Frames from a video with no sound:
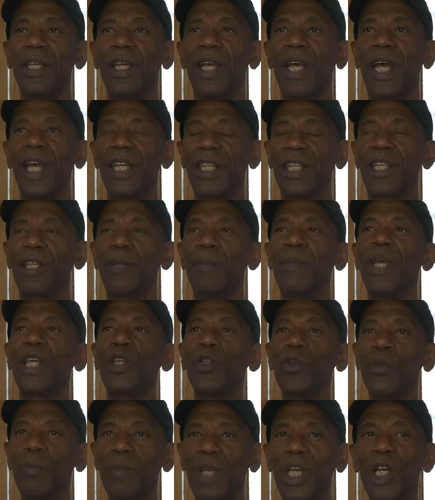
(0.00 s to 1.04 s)
And it can make
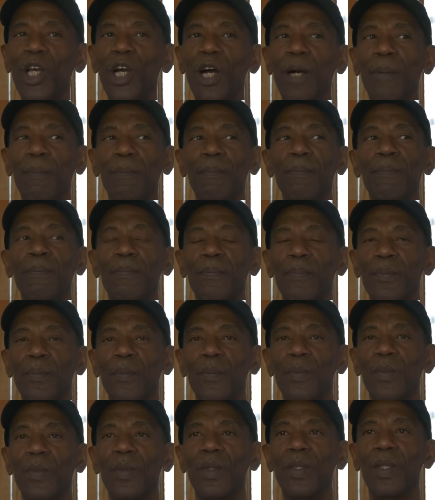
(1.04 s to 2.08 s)
you become
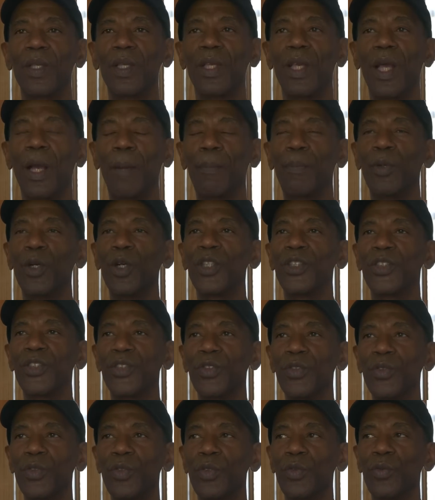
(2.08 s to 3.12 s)
a
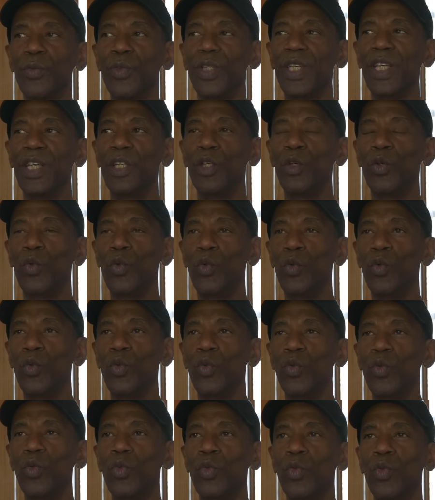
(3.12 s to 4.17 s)
person really
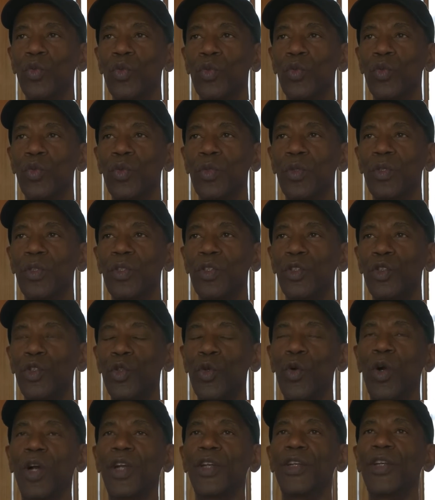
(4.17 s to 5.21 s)
who
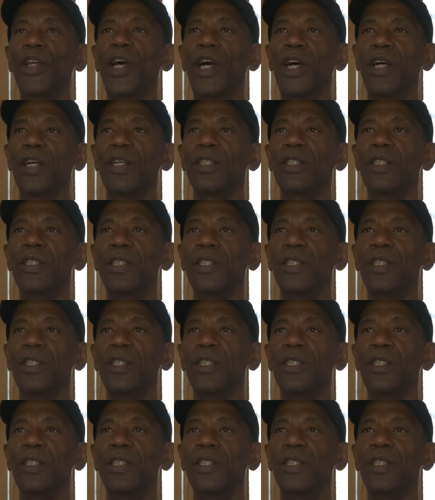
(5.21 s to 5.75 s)
you are not.